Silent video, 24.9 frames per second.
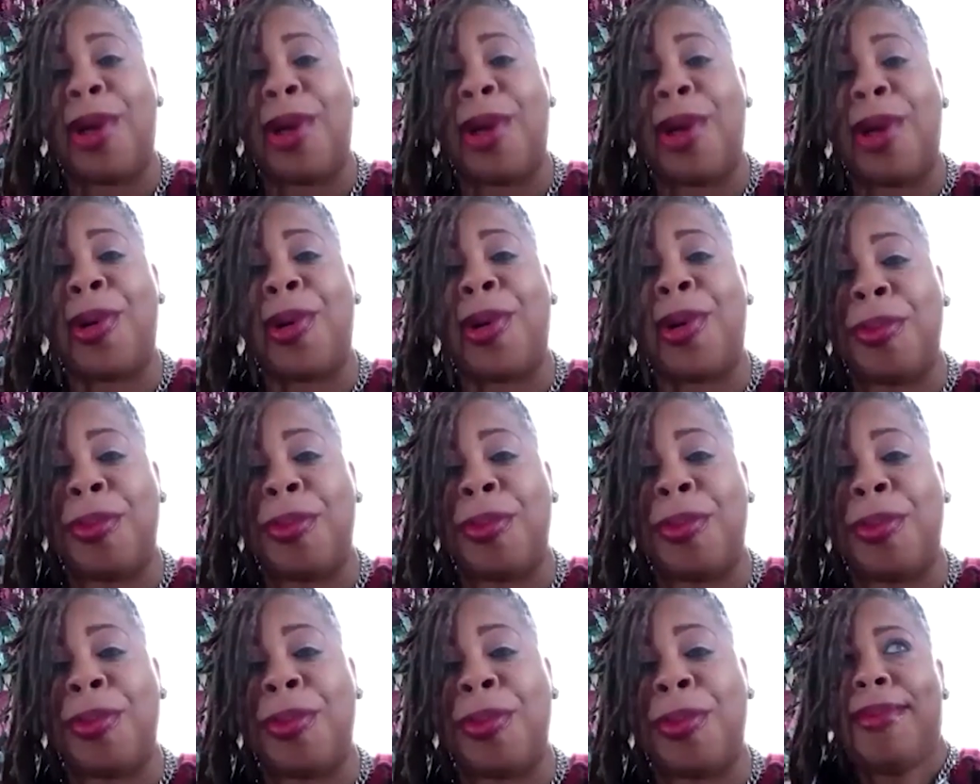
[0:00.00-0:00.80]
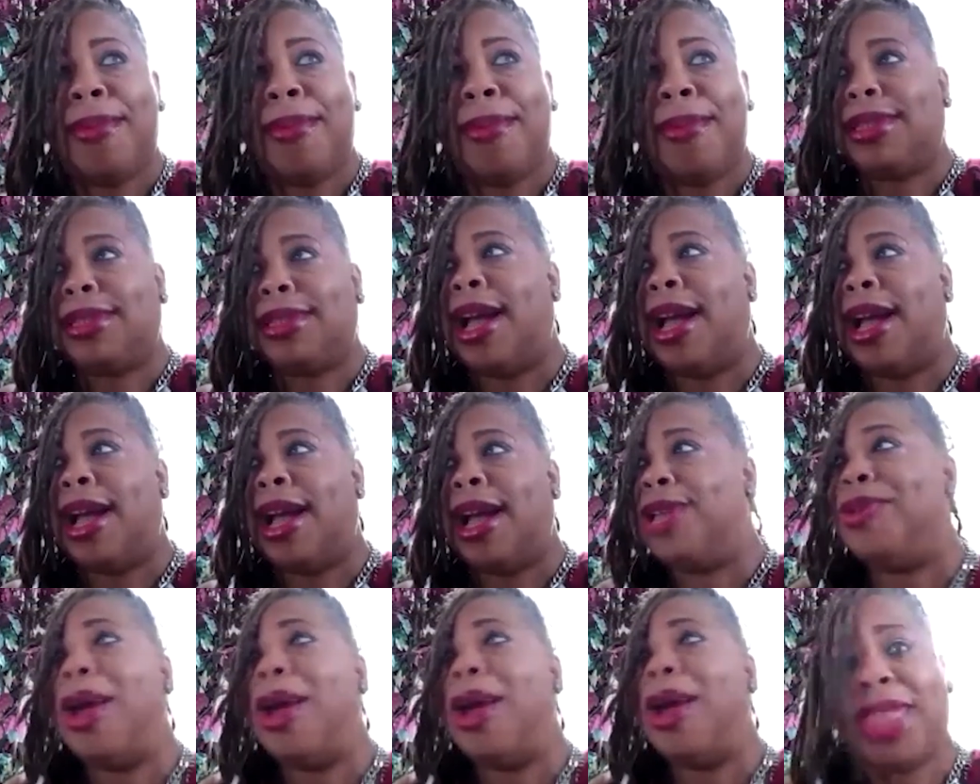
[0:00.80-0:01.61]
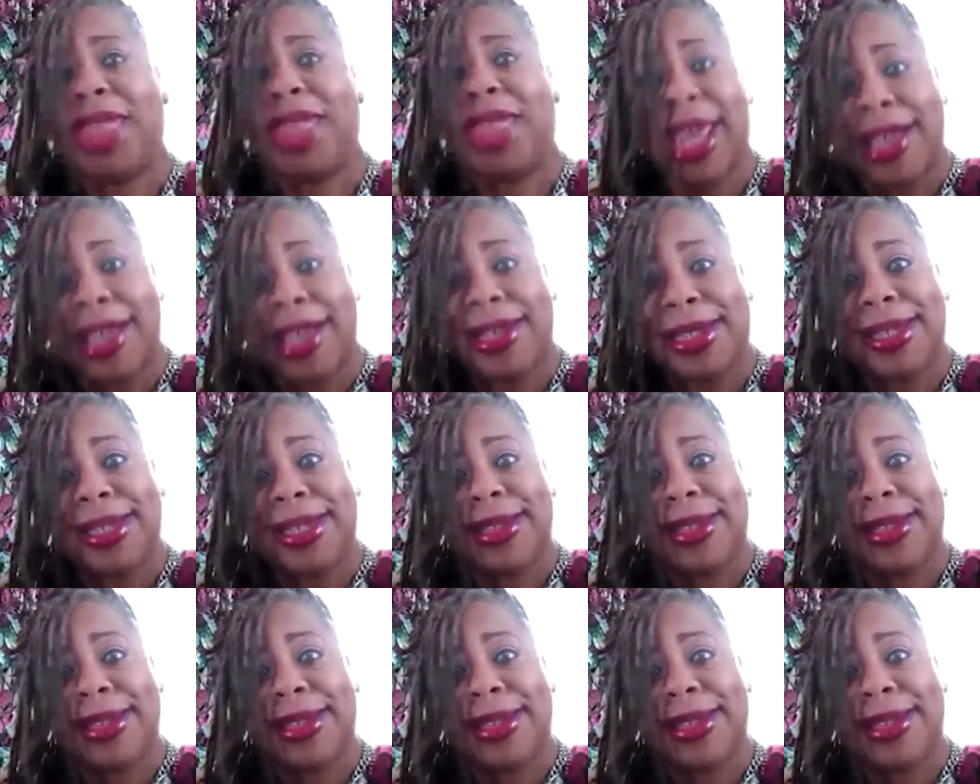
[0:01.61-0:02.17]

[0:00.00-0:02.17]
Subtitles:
gonna say, how do you know this?